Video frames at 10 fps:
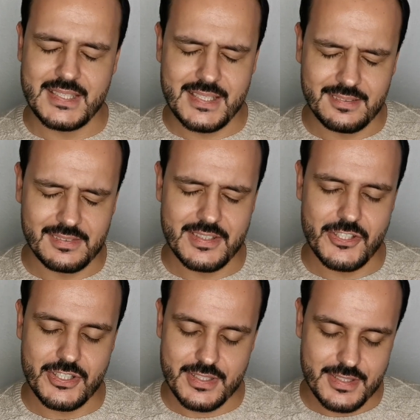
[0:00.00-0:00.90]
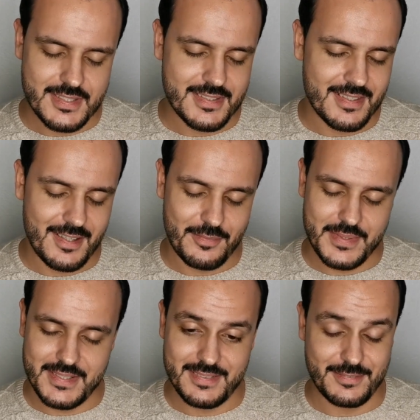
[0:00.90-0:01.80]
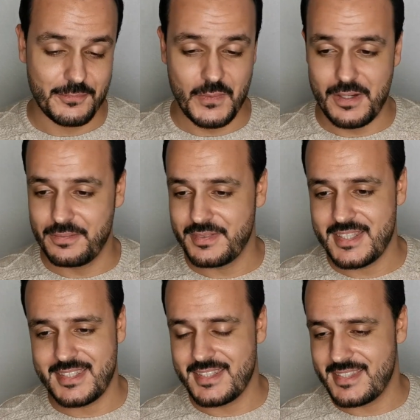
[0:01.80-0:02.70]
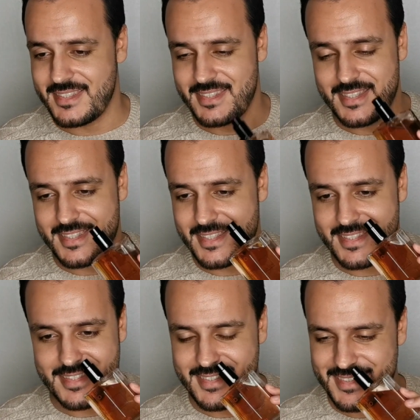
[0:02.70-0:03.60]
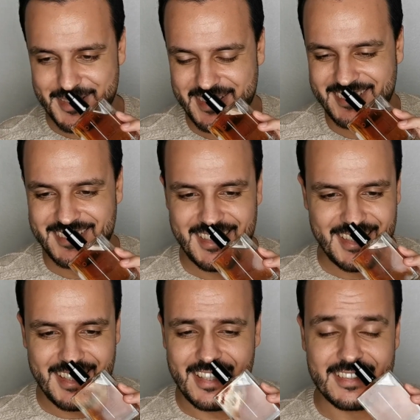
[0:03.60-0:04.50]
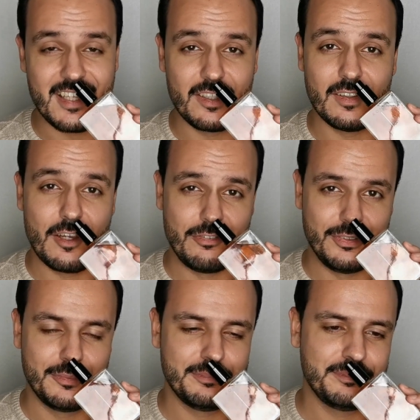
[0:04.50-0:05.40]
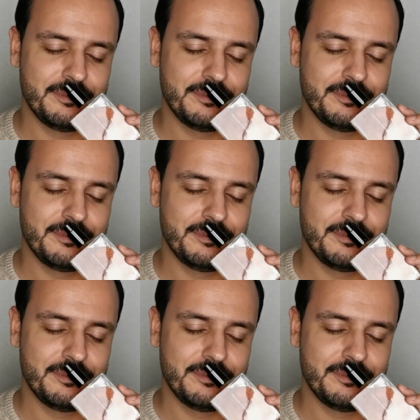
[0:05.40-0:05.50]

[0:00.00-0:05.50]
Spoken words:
Delicious. I mean, wow, this is another level.